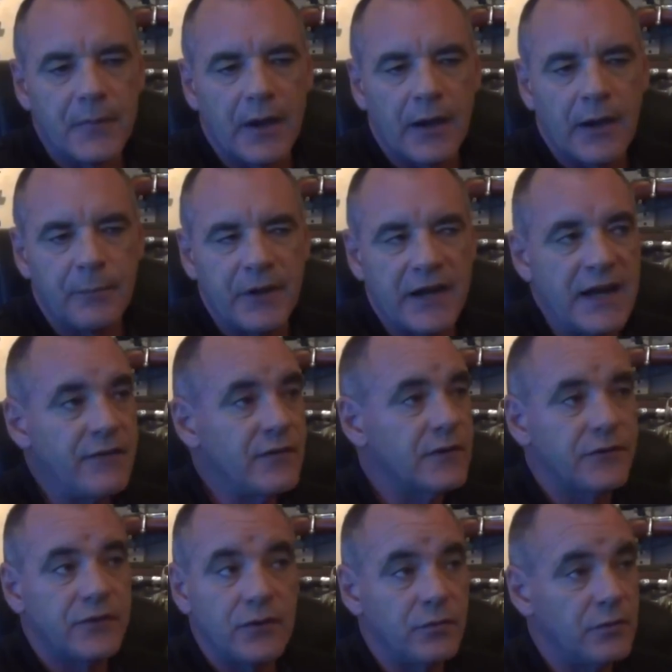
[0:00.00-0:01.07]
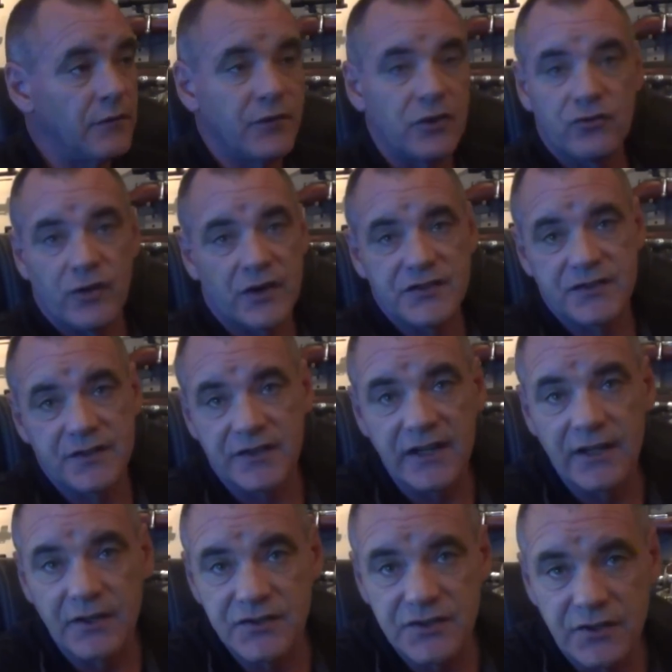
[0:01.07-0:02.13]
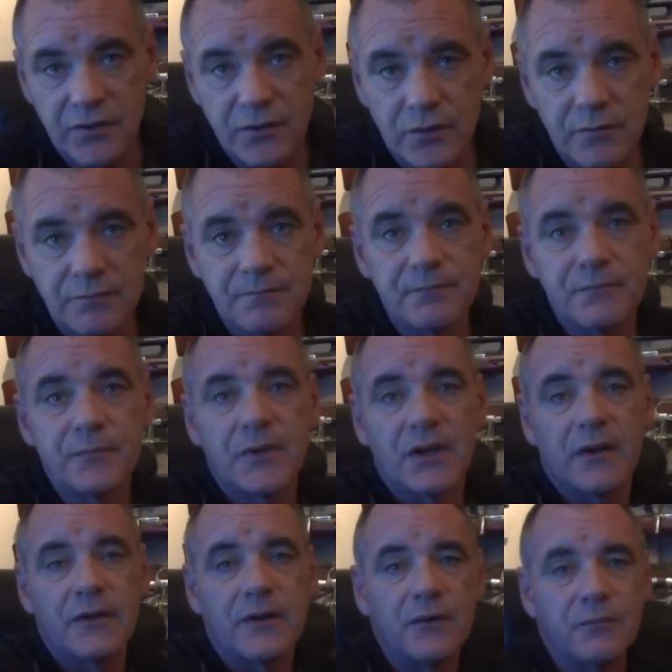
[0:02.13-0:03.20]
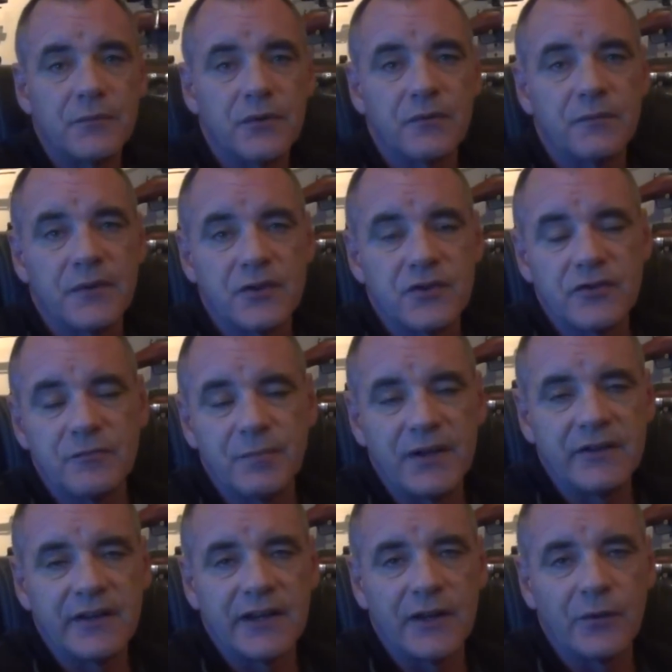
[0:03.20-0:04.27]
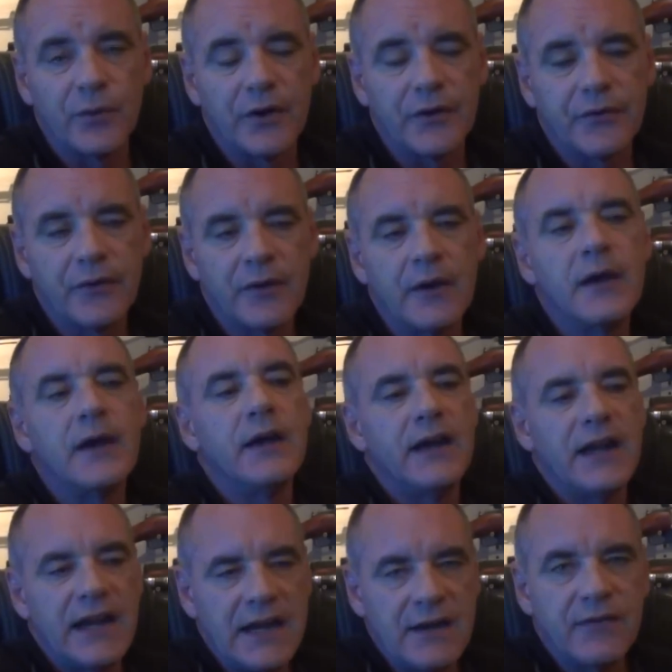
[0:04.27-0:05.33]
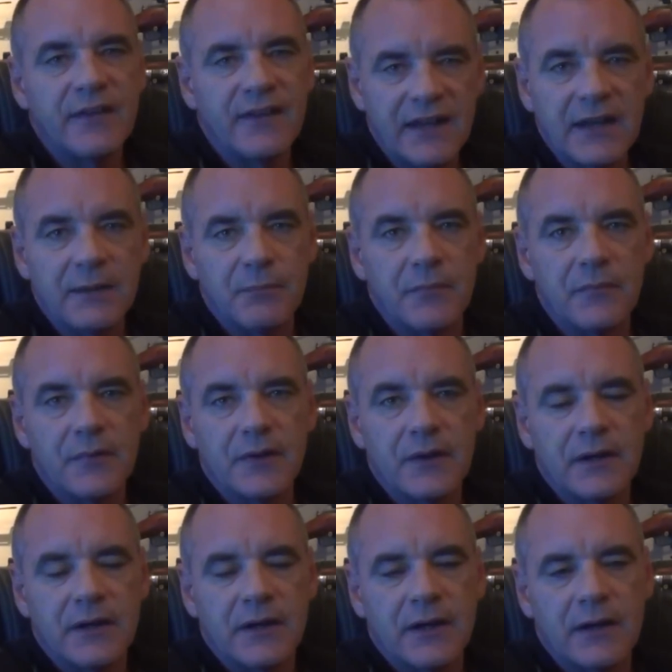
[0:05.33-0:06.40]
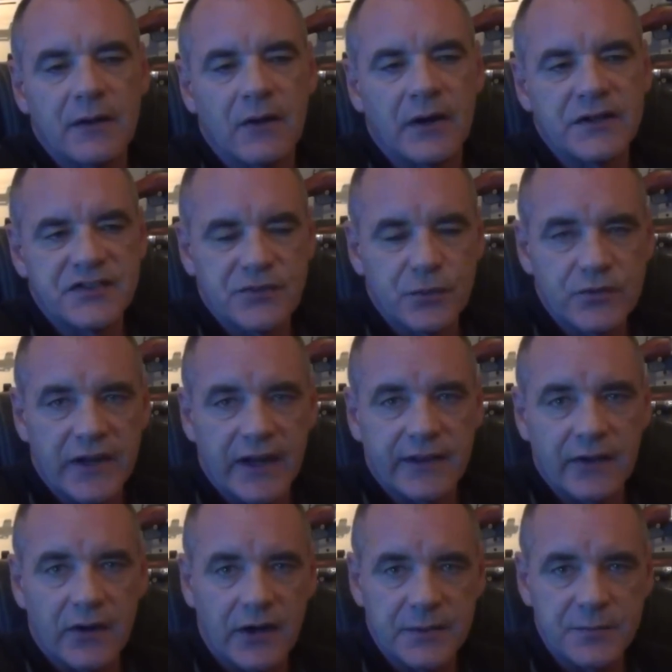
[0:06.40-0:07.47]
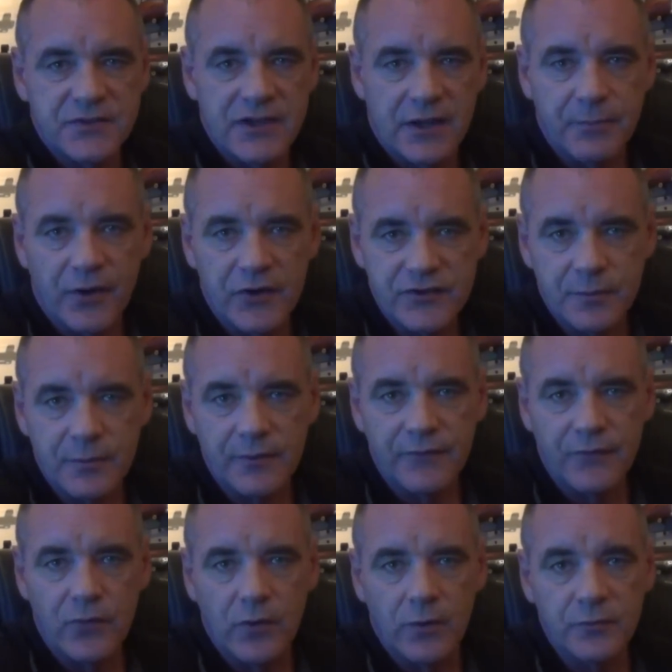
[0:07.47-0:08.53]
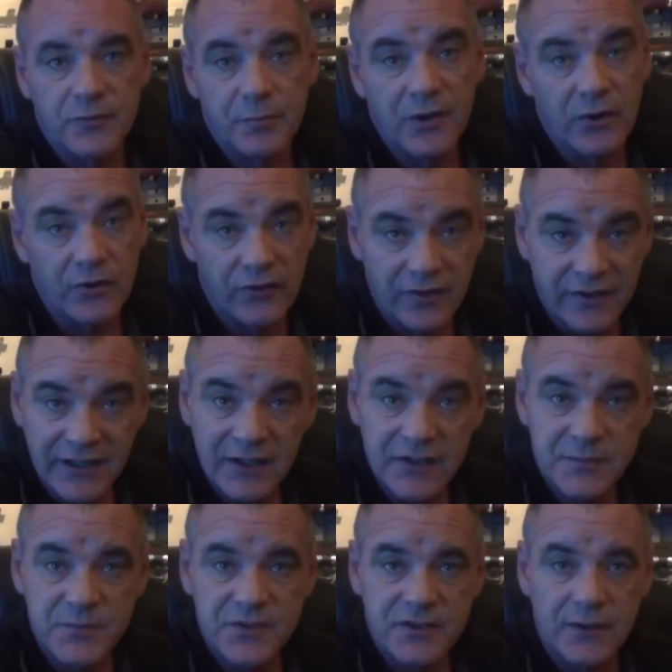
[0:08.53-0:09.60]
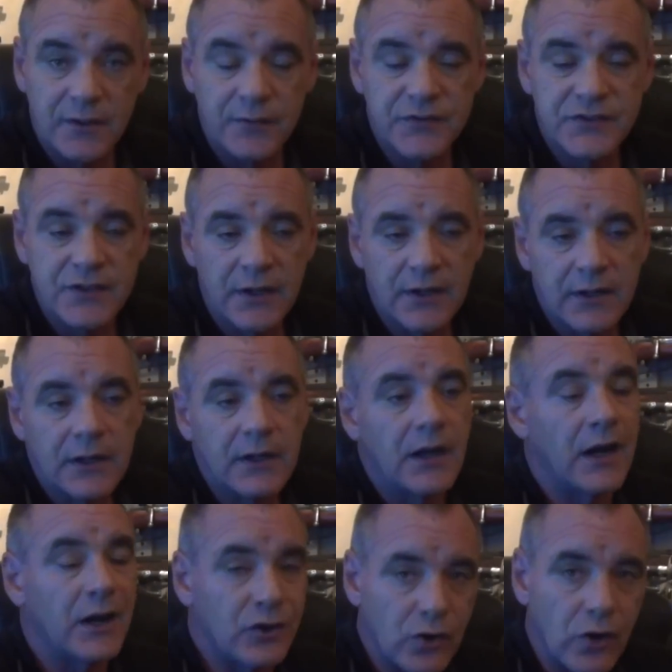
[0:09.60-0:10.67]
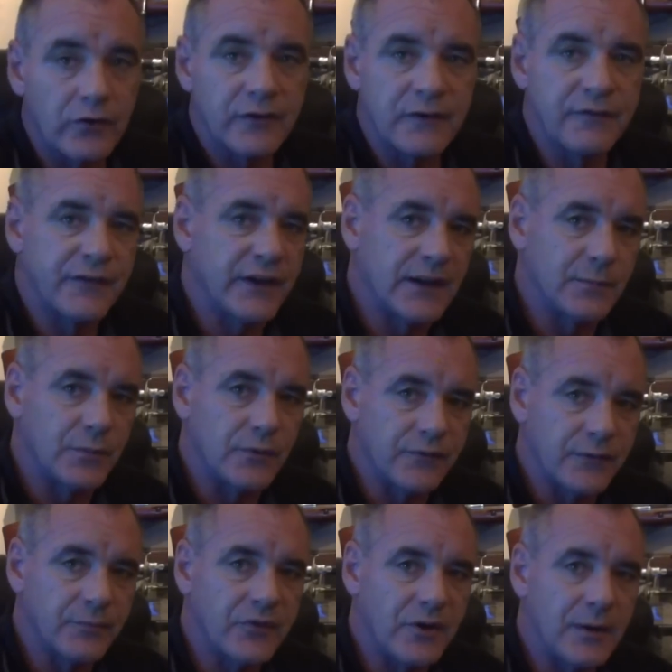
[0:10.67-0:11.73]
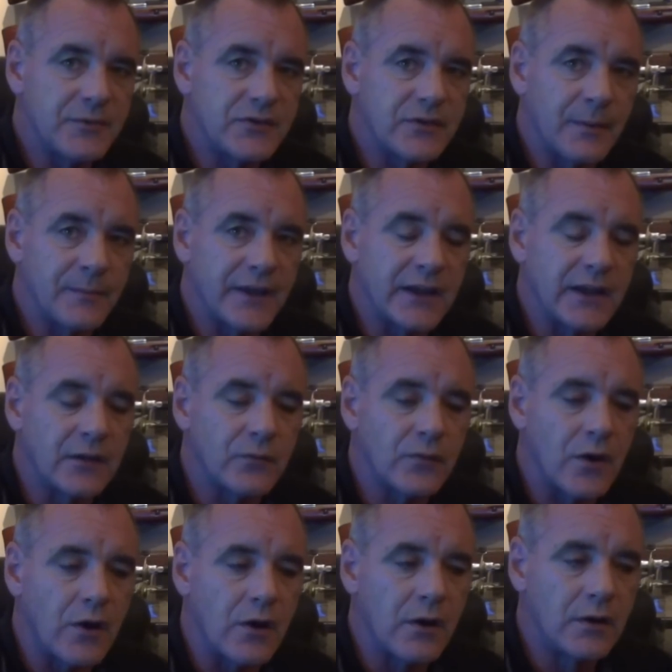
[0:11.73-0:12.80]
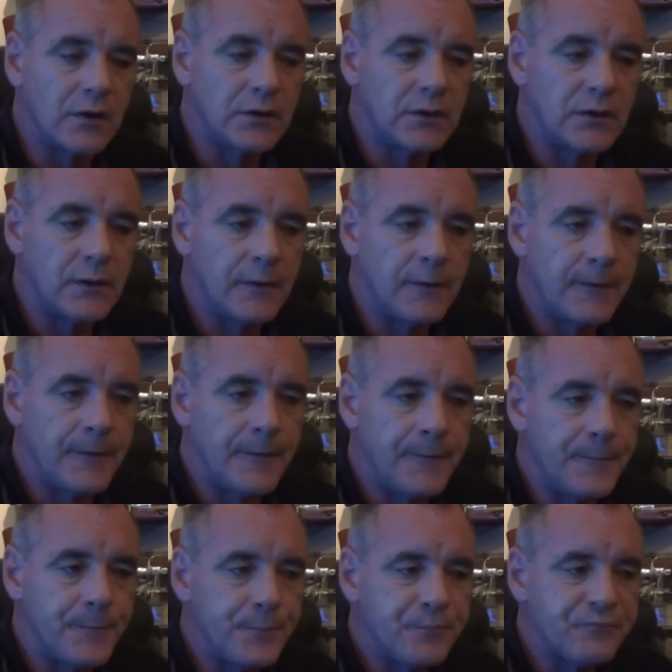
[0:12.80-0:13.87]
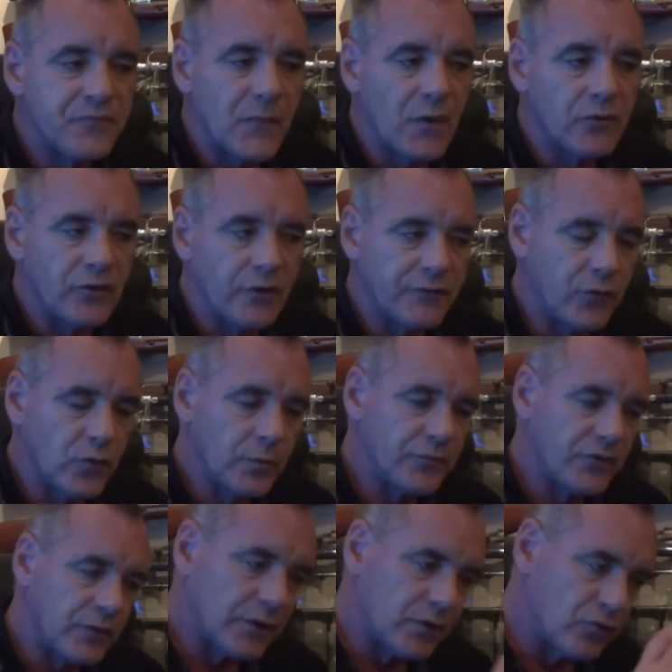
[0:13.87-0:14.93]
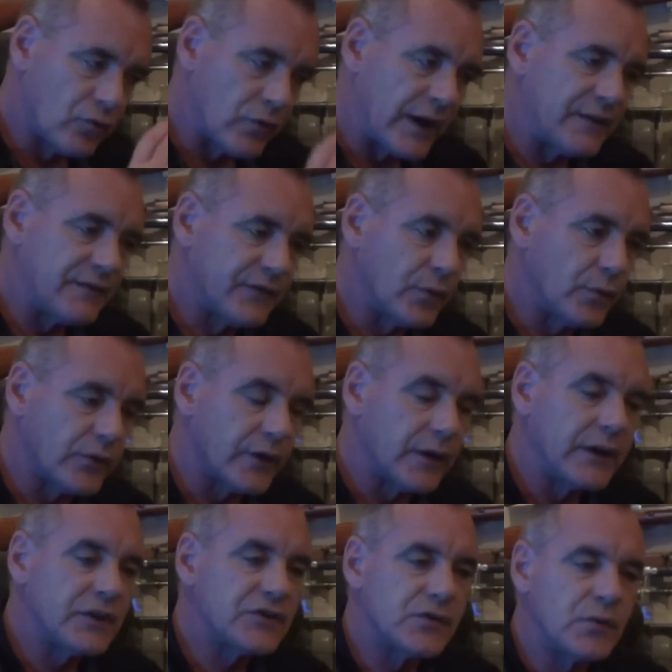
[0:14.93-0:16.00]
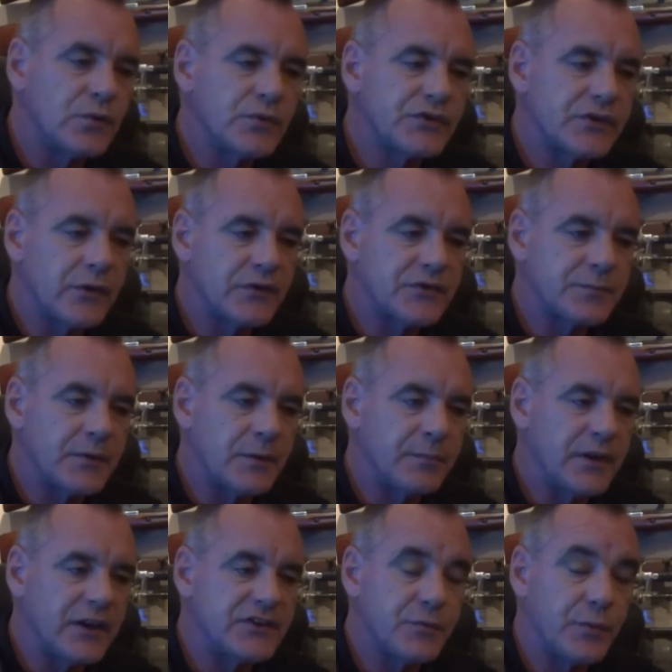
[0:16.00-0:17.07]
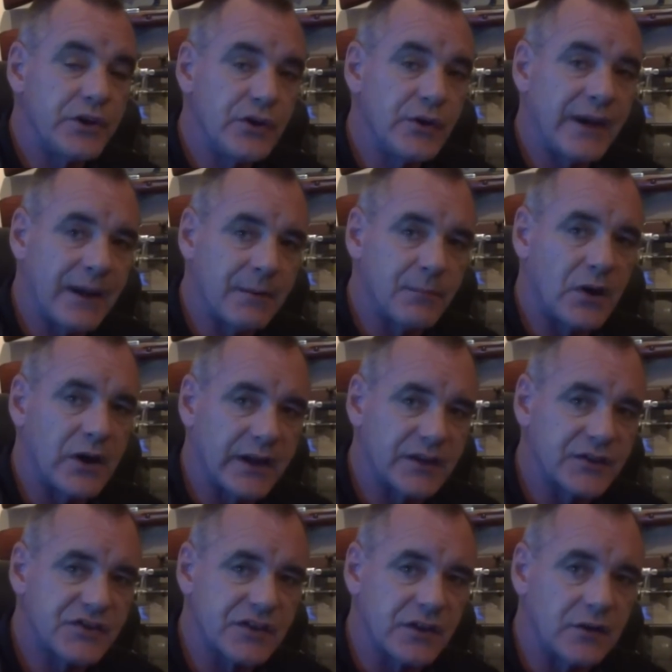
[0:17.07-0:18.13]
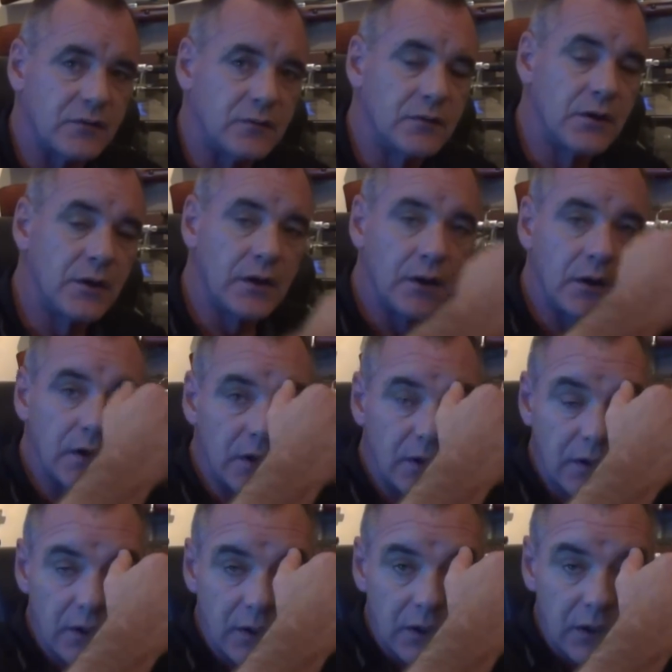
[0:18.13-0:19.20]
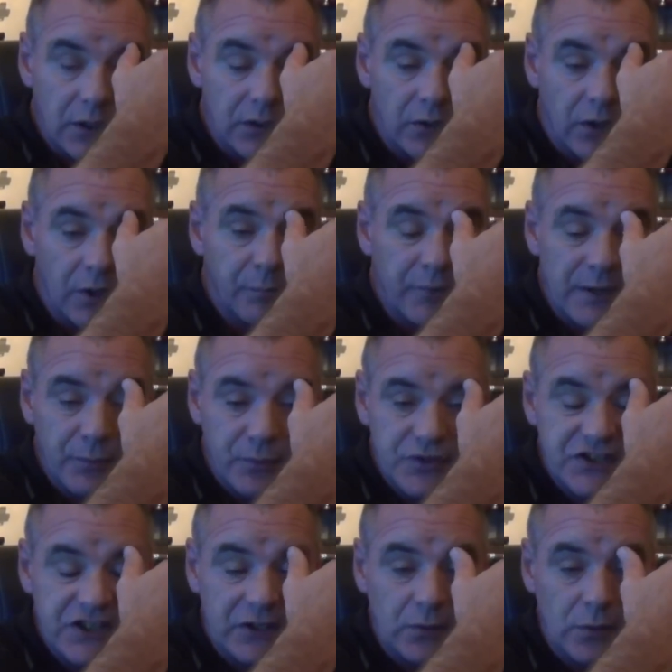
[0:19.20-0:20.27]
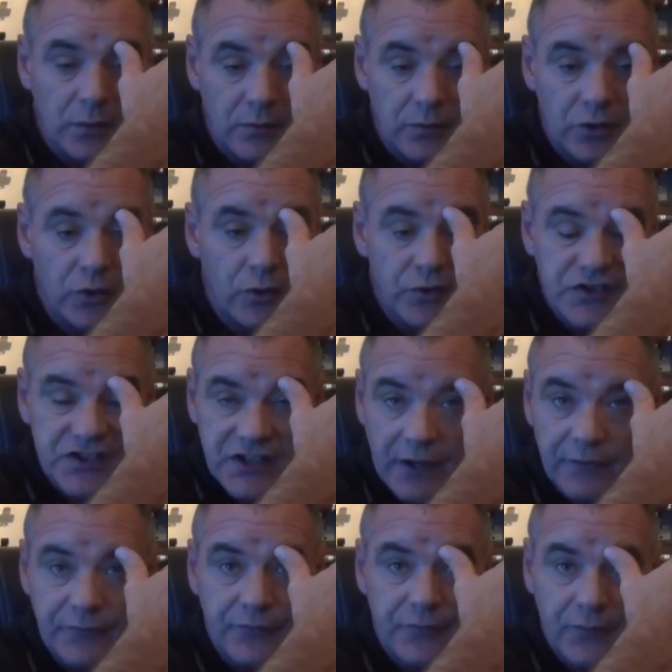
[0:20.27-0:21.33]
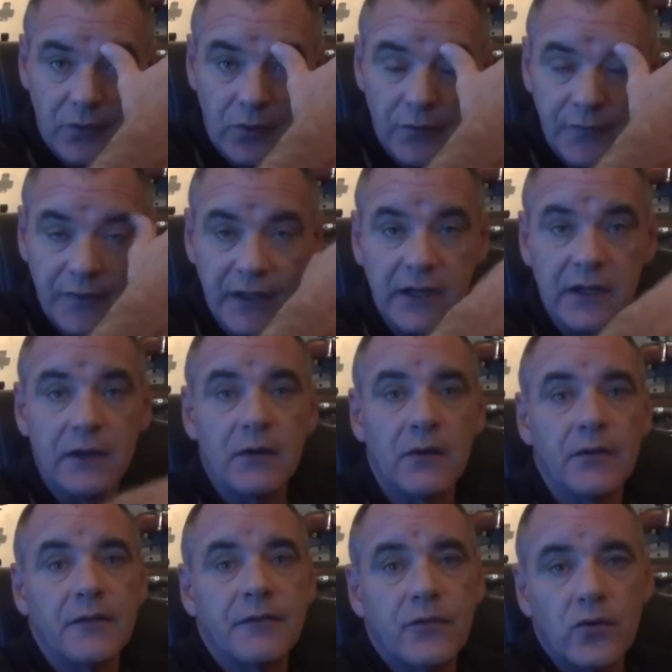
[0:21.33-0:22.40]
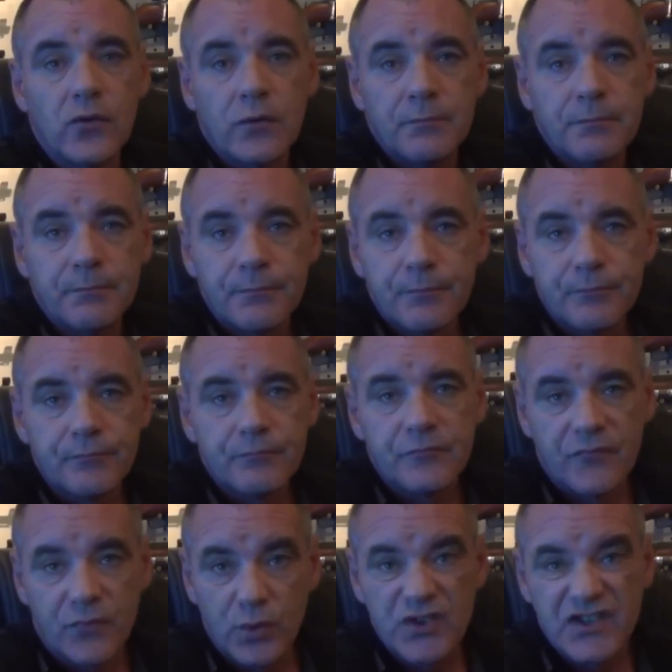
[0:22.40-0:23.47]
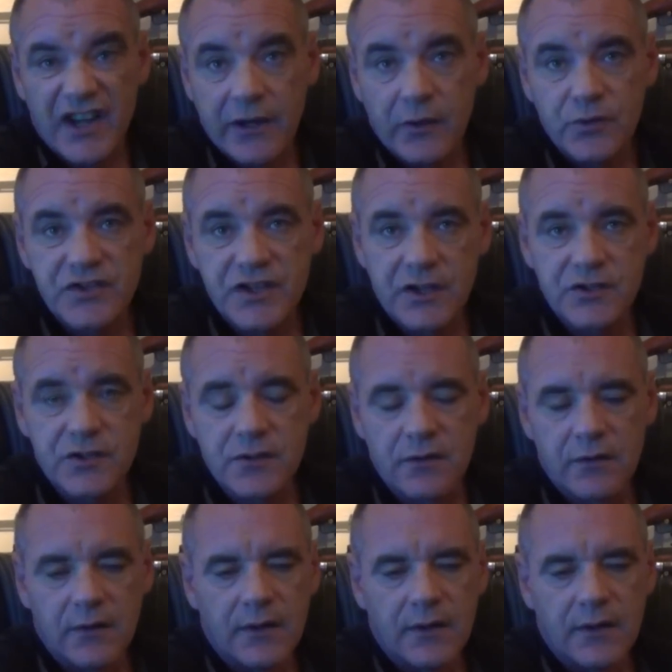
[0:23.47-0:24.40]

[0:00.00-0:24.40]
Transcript: Um, even if you if you trust the dealers that you're you know you, you, that you've been dealing with, even them, uh, I still take the items that I post on the forums because the dealers themselves are not infallible. From time to time, they get it wrong. So the forums a great filter. It's also a place where you can buy and sell. A lot of people sell good stuff on the on the forum for sale section.